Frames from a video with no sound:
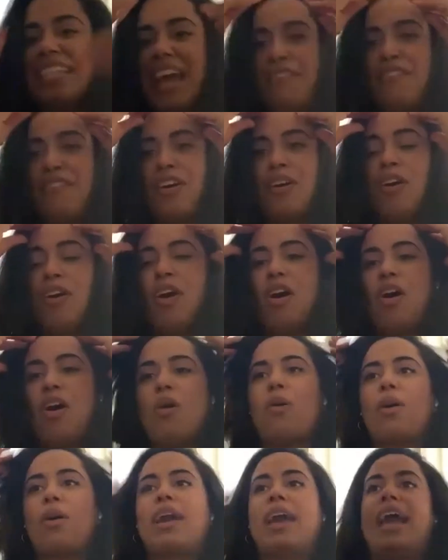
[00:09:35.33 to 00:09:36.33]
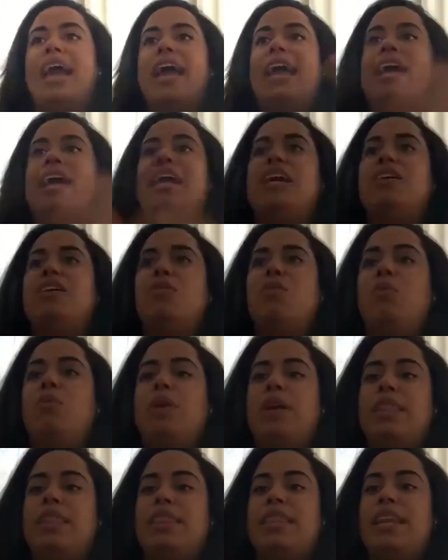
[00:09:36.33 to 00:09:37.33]
never okay
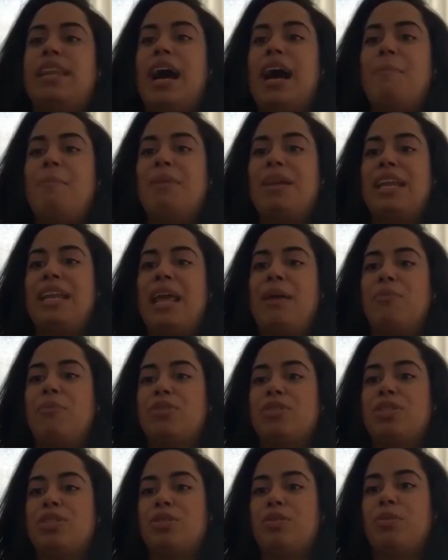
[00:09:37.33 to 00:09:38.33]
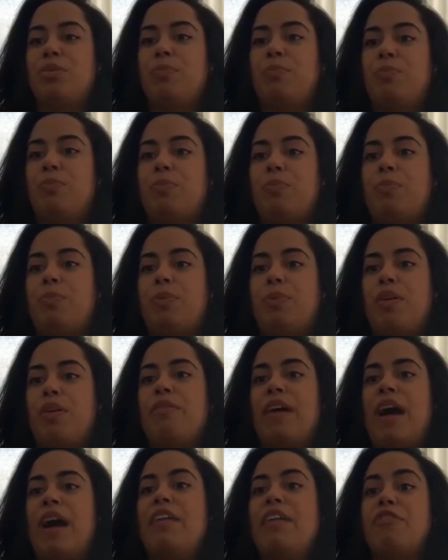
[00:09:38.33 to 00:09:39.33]
with not being able to
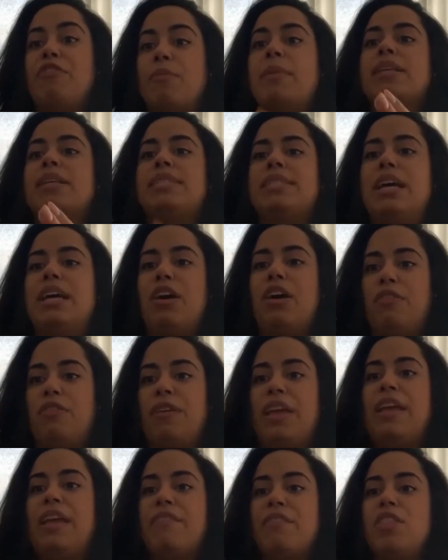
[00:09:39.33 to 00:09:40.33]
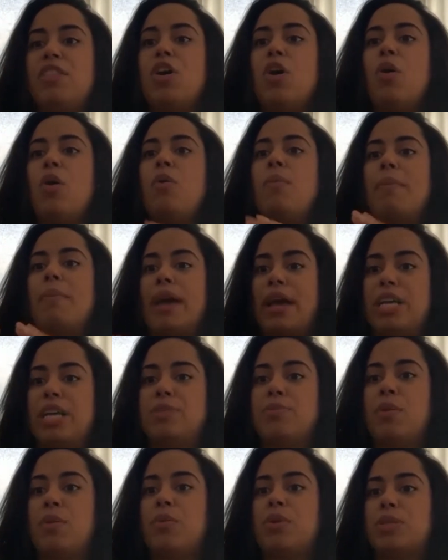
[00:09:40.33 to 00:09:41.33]
provide for myself even though my
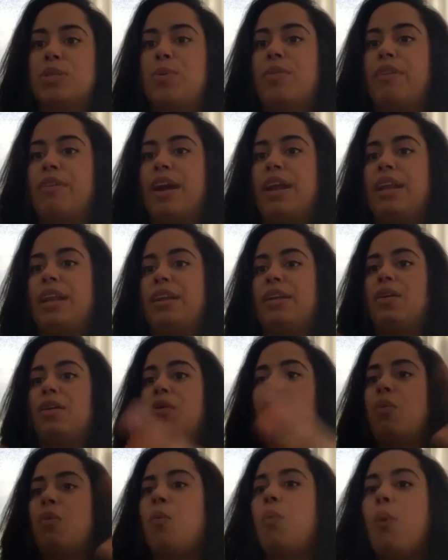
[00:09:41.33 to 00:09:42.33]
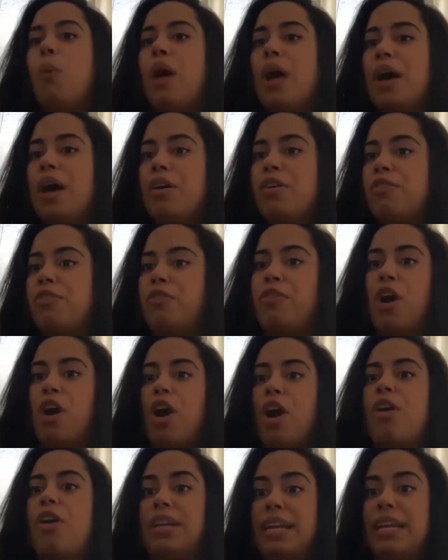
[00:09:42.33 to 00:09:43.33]
husband was providing well for
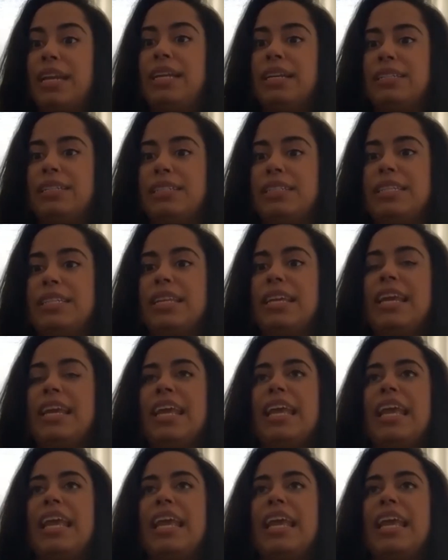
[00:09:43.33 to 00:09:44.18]
our needs